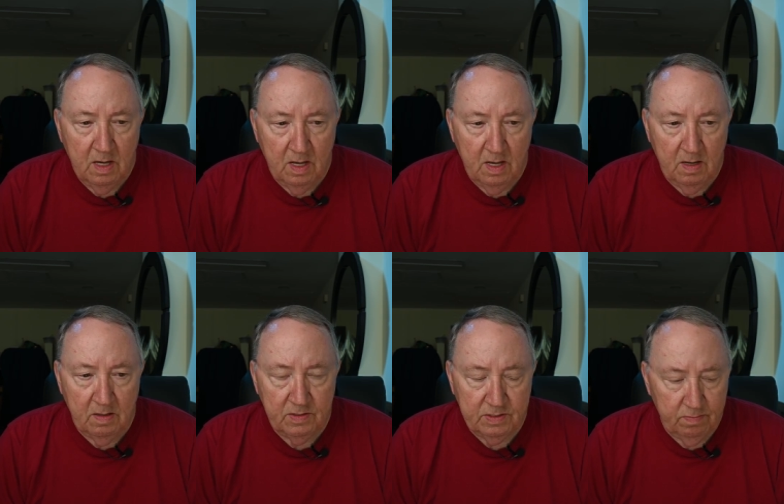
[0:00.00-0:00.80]

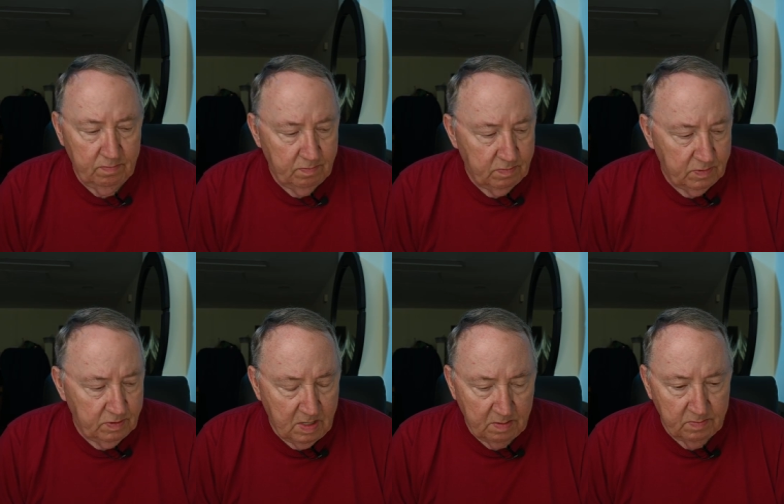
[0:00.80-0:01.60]
Uh,
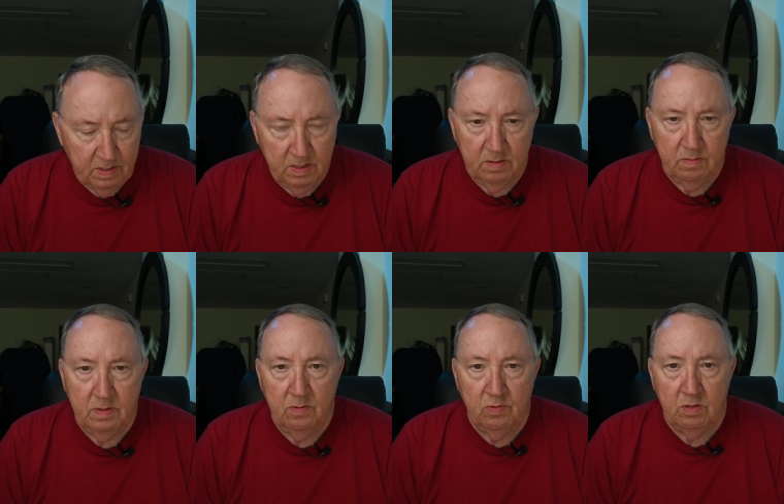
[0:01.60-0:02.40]
um,
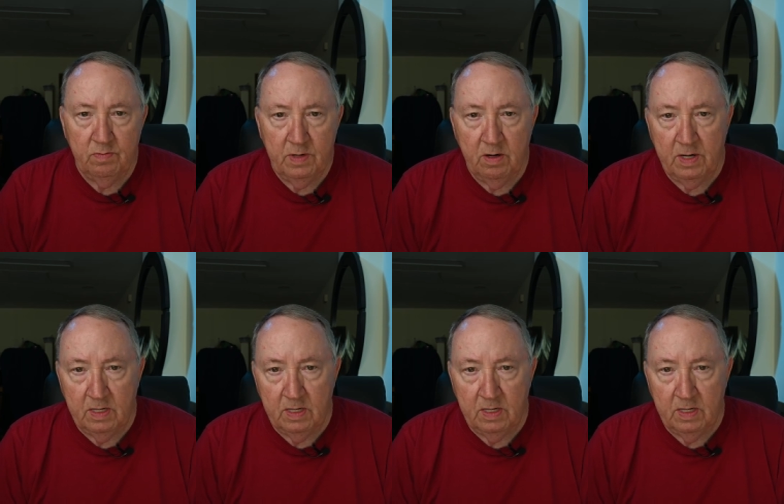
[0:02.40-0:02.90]
well, here it